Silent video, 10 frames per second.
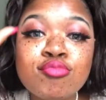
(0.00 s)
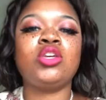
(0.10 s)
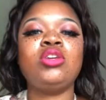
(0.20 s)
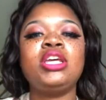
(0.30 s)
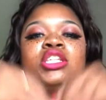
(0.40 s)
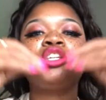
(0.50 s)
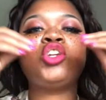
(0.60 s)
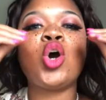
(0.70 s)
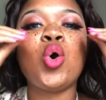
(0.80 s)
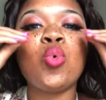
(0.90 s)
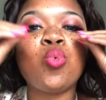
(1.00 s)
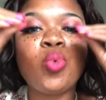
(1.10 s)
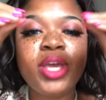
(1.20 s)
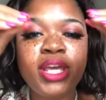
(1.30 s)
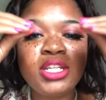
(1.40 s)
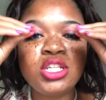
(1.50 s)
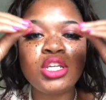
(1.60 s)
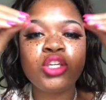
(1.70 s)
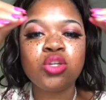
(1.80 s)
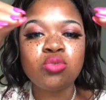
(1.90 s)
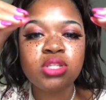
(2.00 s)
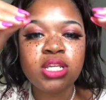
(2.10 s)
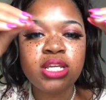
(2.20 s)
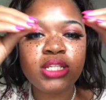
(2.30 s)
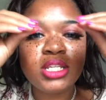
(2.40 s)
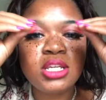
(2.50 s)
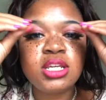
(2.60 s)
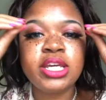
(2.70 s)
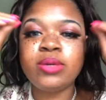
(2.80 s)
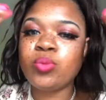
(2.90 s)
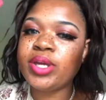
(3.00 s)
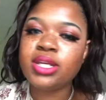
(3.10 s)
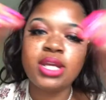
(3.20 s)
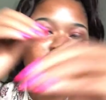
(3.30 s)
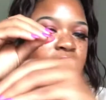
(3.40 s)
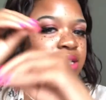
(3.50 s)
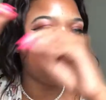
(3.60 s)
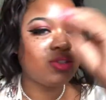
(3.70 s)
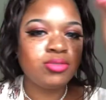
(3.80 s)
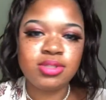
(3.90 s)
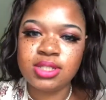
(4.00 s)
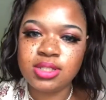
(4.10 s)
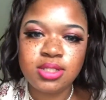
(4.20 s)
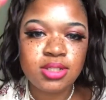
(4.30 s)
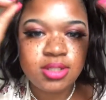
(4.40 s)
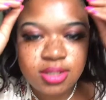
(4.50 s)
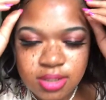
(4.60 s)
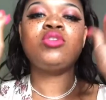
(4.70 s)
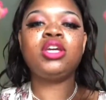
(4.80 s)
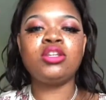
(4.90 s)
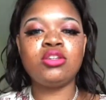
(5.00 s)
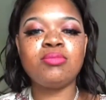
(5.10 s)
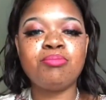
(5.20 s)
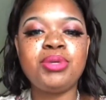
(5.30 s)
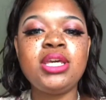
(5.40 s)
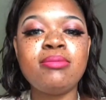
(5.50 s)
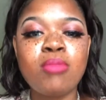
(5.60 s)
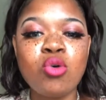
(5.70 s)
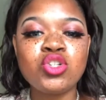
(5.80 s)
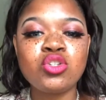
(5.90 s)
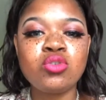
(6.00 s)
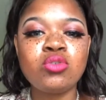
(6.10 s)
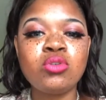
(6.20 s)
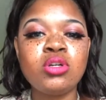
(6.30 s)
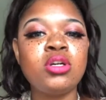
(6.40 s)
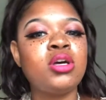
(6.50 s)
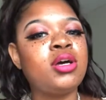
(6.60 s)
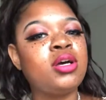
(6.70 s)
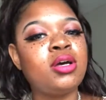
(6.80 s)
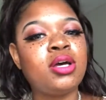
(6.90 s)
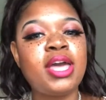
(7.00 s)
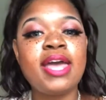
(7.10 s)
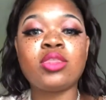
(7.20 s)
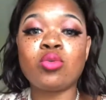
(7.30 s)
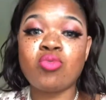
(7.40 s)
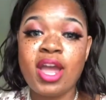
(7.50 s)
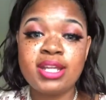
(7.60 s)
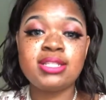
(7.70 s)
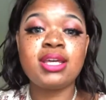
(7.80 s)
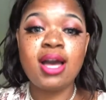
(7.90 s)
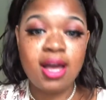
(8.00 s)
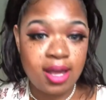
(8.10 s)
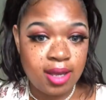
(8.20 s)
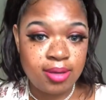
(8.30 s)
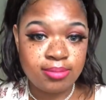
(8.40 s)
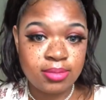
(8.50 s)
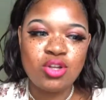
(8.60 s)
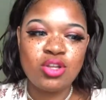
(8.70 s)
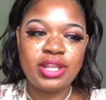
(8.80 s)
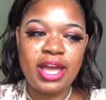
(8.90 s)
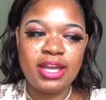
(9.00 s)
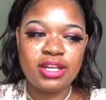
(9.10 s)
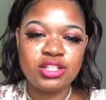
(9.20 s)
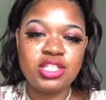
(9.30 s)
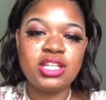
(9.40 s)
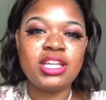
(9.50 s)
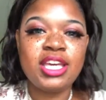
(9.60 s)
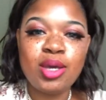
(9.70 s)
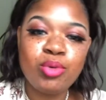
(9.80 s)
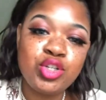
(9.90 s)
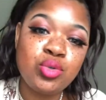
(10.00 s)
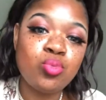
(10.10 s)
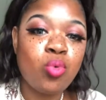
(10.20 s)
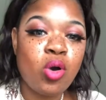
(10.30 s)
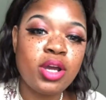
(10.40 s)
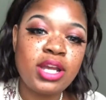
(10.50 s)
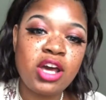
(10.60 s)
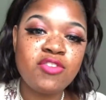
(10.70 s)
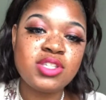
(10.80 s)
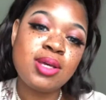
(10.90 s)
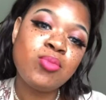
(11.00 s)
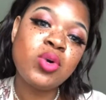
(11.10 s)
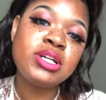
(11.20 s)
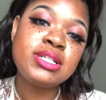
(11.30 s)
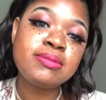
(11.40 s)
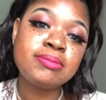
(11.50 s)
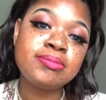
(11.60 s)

You need to know when to use it and when not to use it. You can be emotional at the right time, like to get what you want out of someone.